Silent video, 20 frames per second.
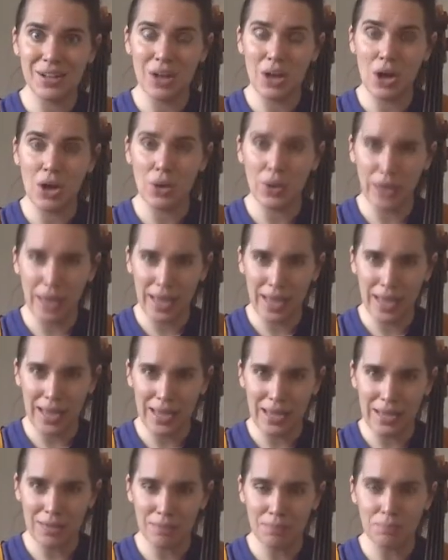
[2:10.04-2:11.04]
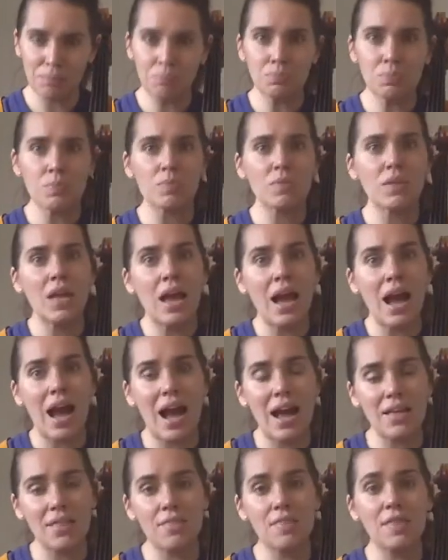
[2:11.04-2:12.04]
Okay,
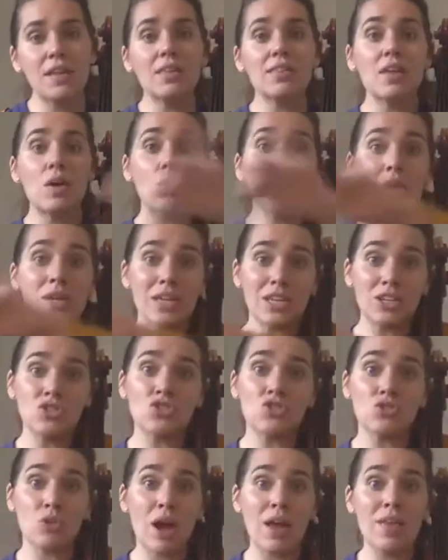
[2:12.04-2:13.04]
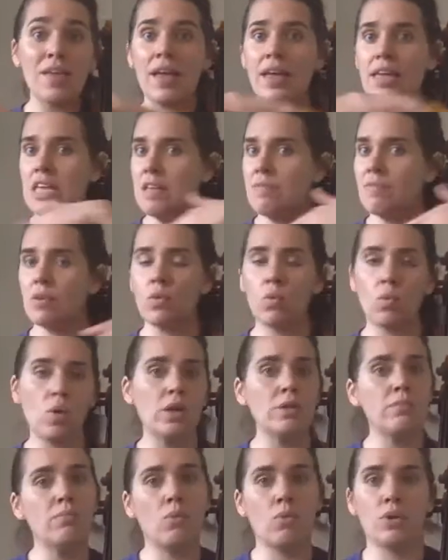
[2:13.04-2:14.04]
I think that we can try that even one
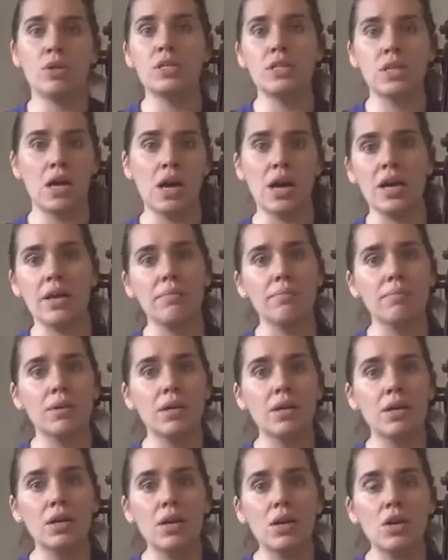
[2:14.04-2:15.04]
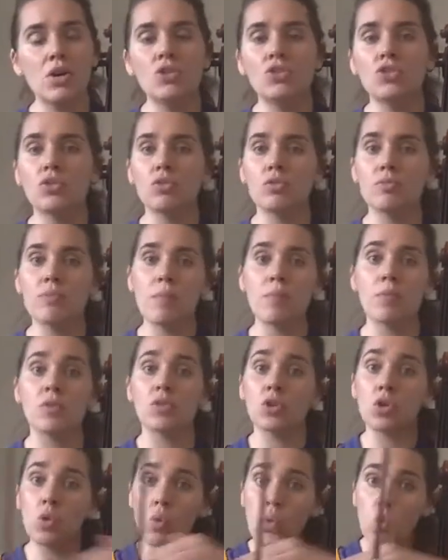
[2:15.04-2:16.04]
more time. So remember
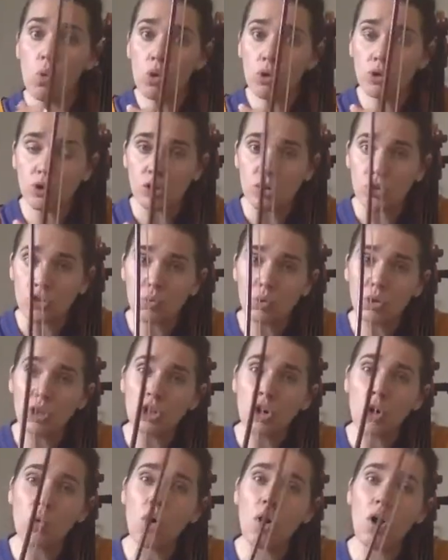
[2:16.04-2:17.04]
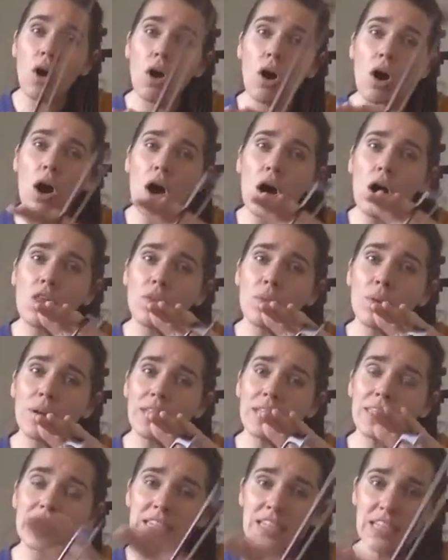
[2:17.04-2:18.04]
the quarters, we're going to go all the way
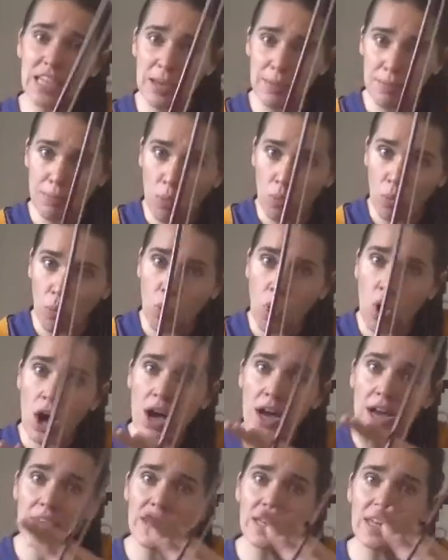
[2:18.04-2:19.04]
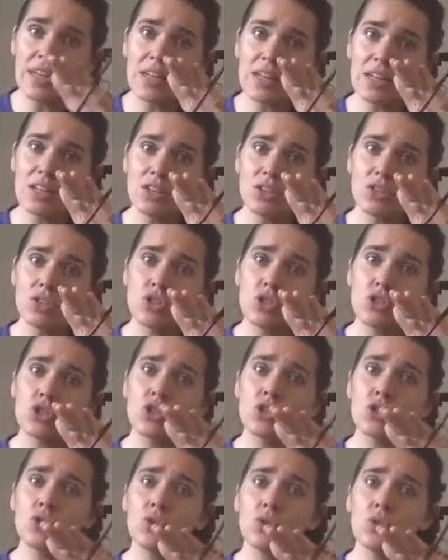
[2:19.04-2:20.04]
to the tip. 1,
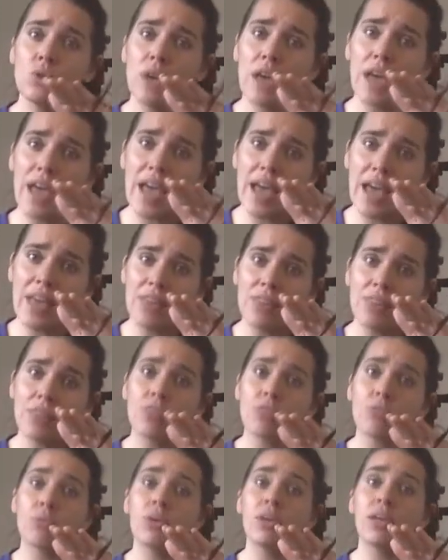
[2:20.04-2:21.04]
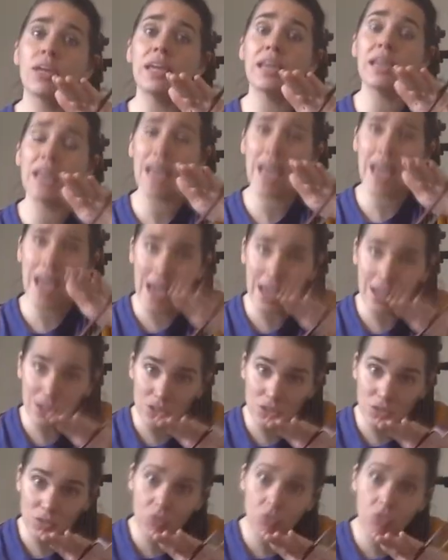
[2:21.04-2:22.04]
2 and 3
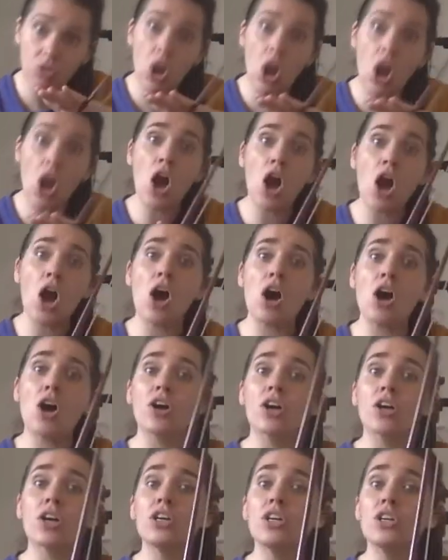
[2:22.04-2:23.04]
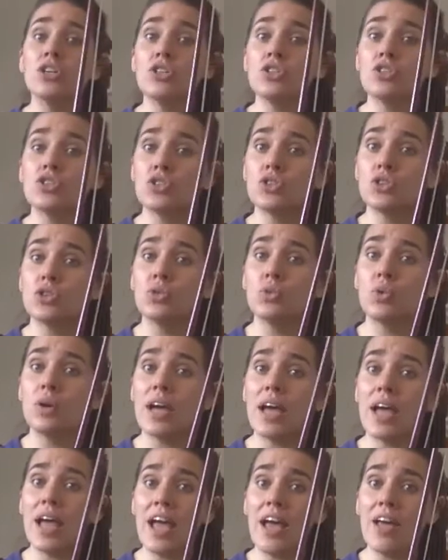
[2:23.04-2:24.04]
and frog, 2
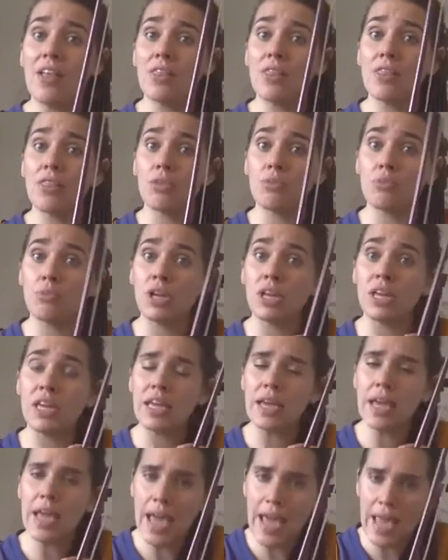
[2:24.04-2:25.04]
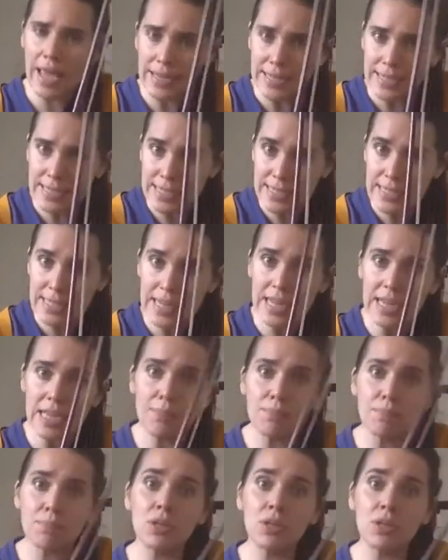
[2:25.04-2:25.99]
and 3 and tip,